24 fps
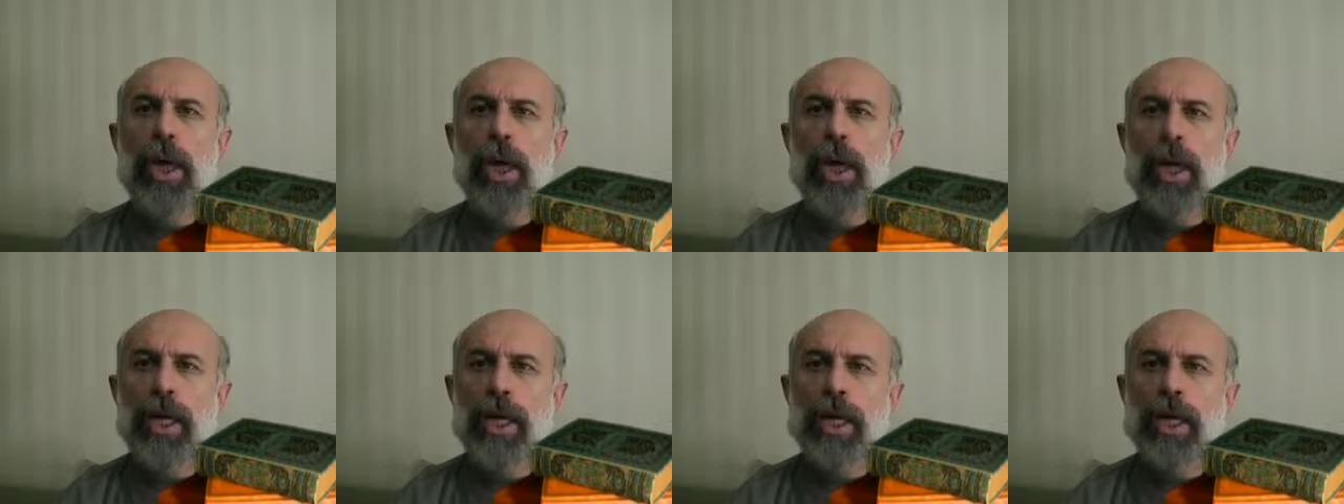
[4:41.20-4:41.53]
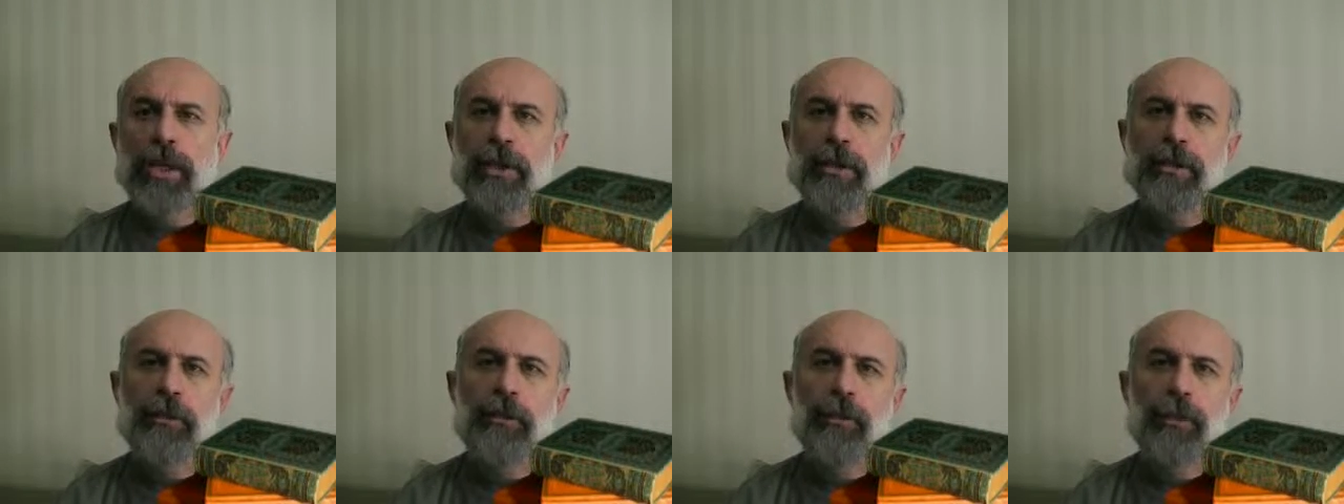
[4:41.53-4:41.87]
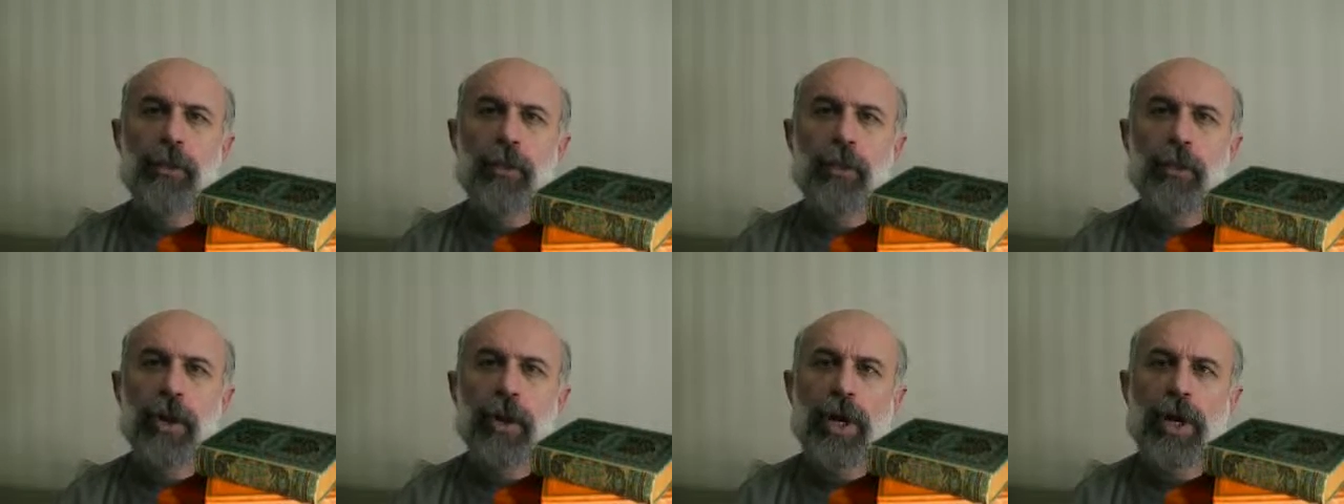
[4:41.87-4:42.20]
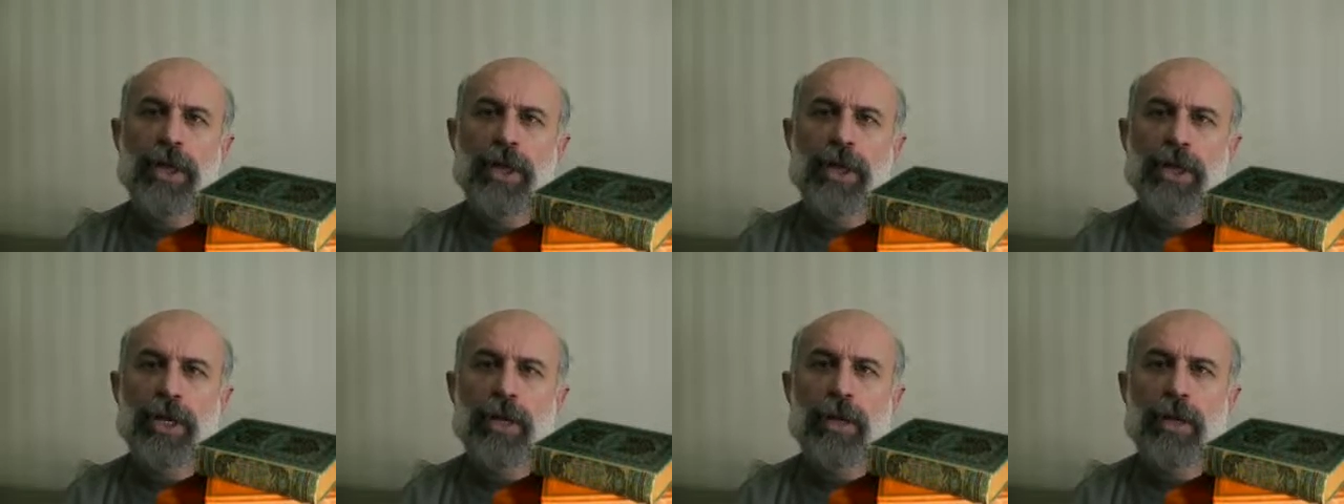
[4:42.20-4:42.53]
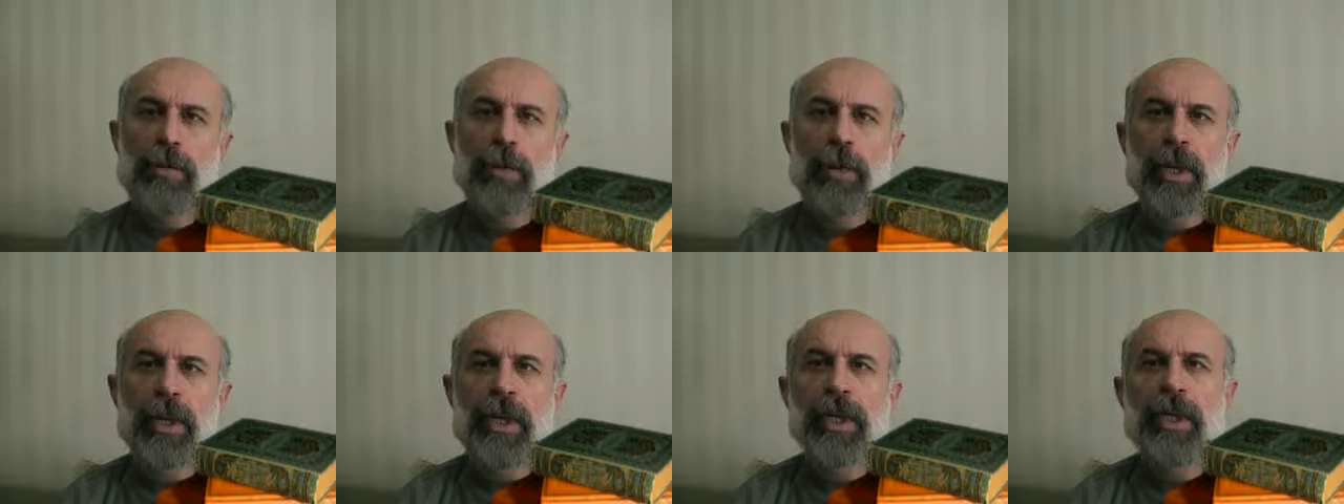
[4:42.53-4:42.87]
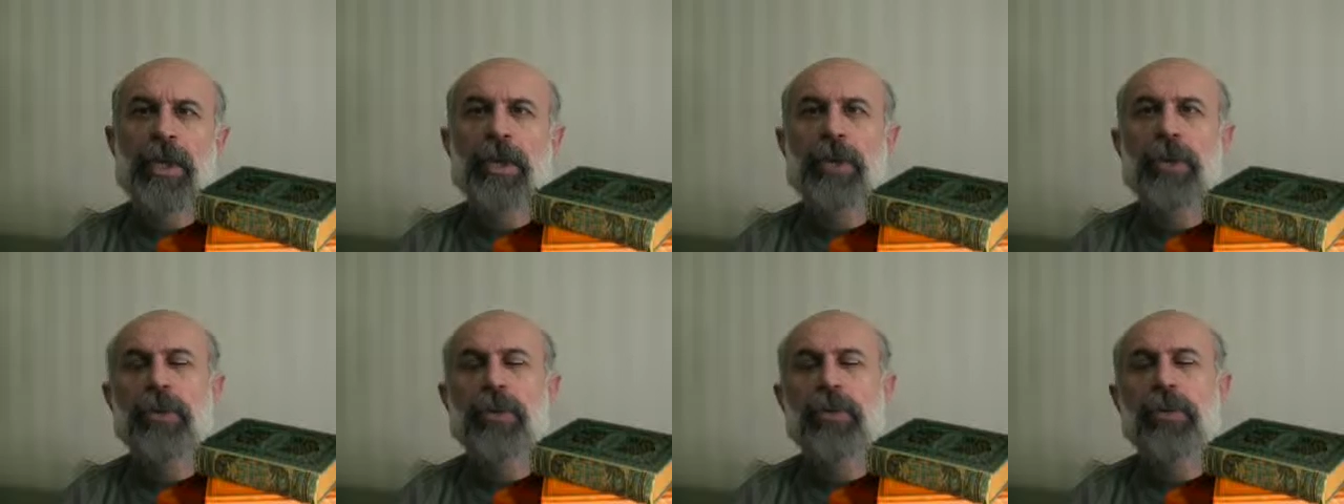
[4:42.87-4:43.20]
and for the
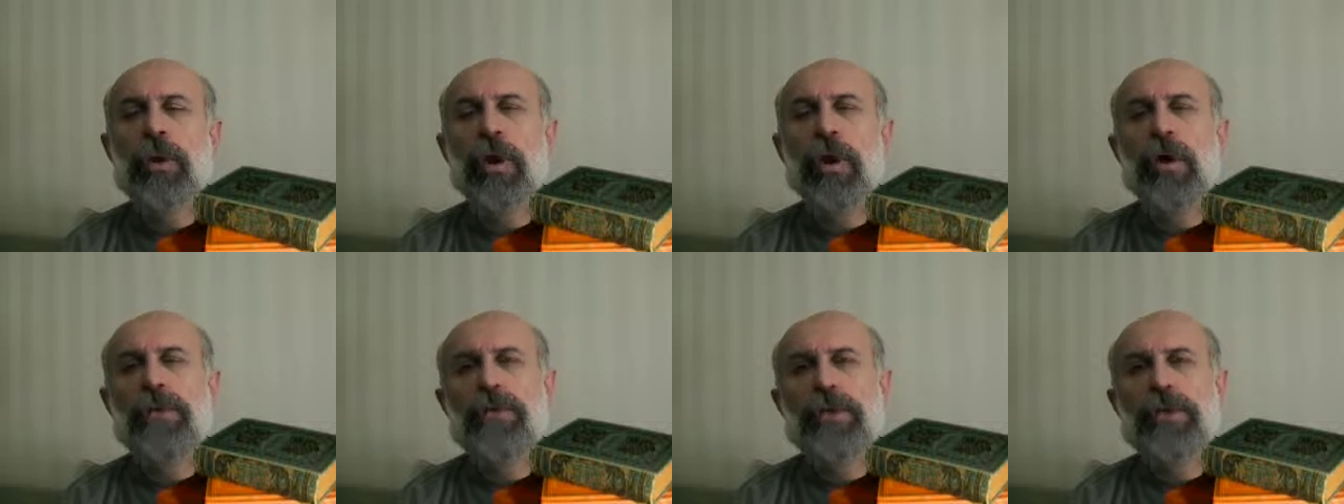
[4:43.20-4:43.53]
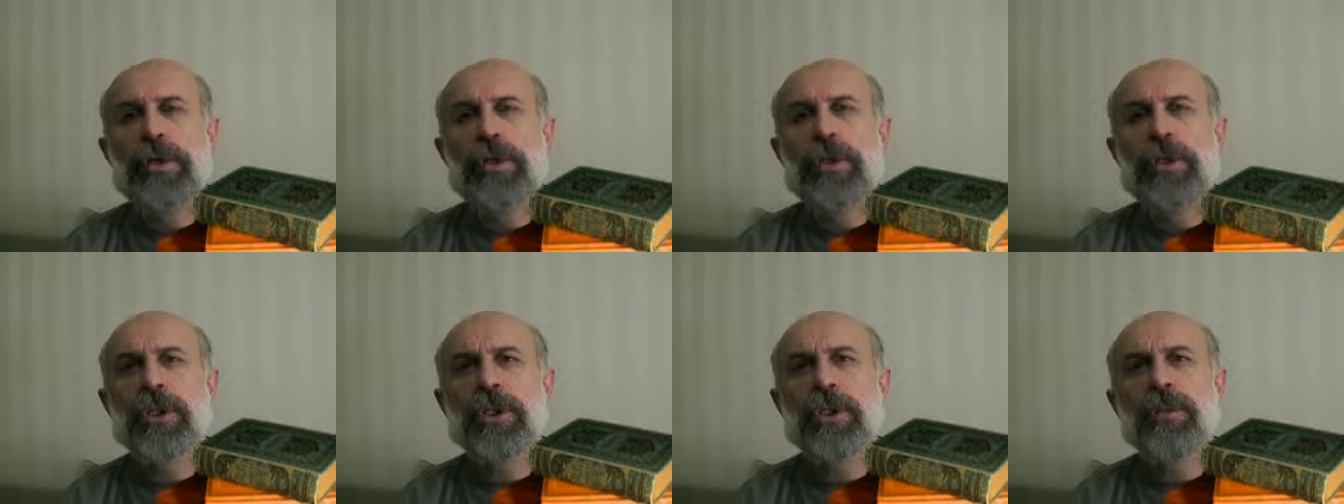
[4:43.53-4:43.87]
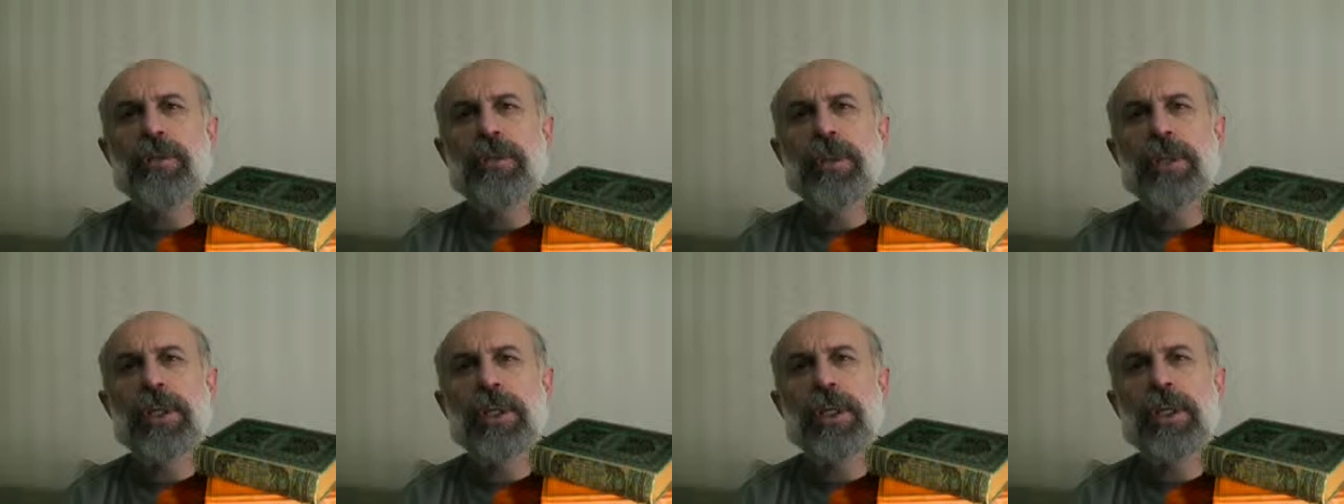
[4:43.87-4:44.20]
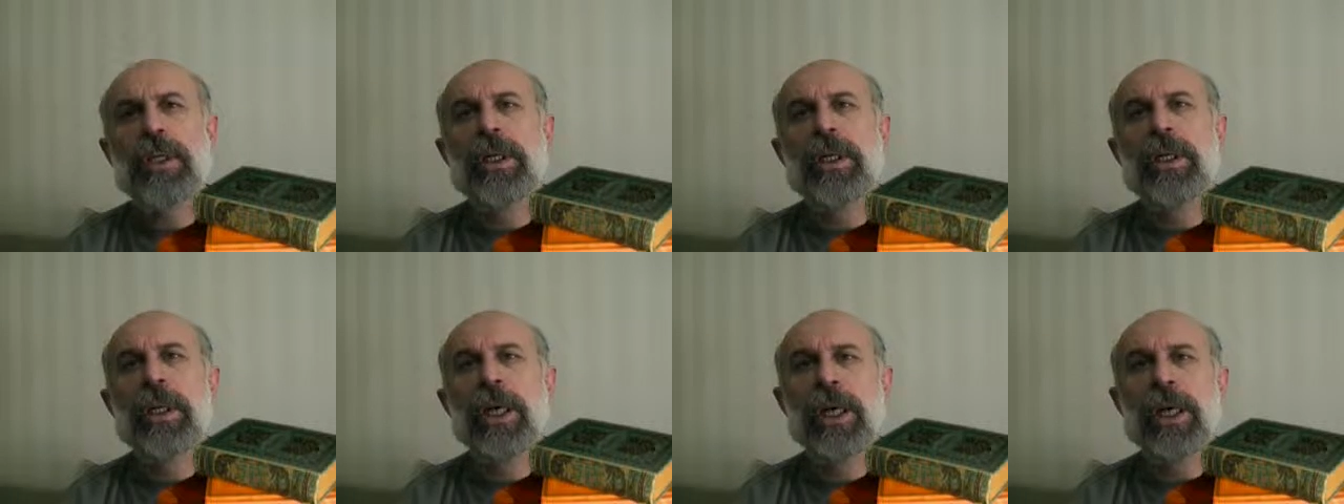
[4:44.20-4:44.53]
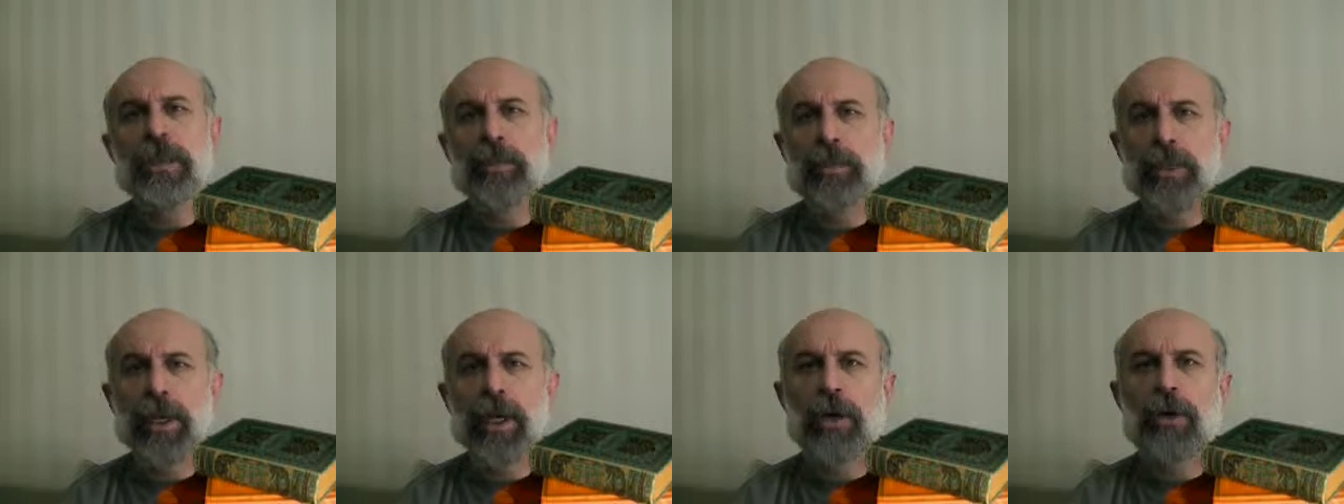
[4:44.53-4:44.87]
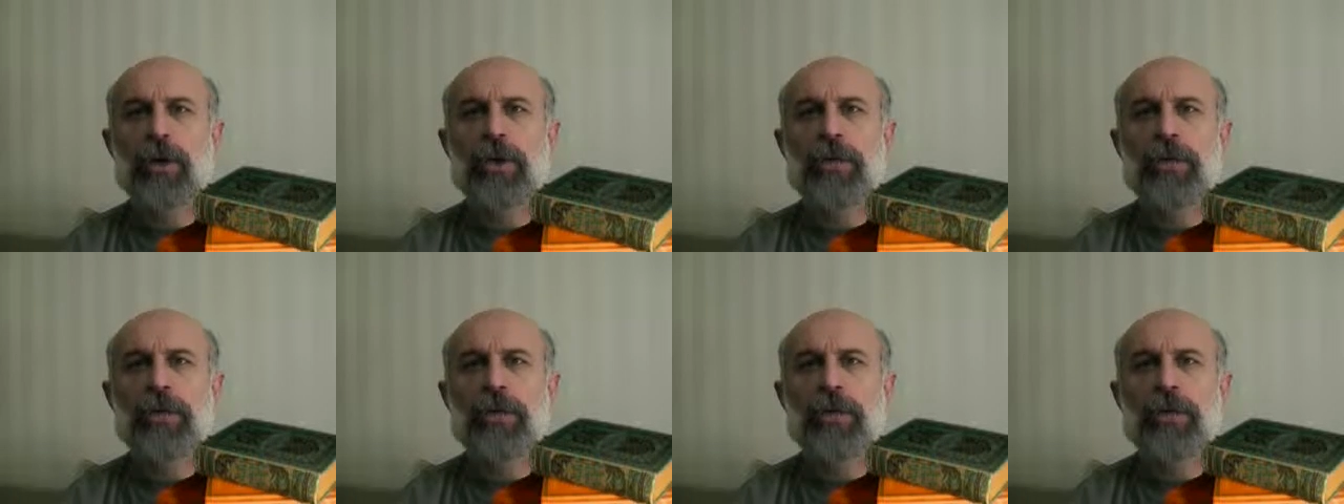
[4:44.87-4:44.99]
meeting to officially begin and make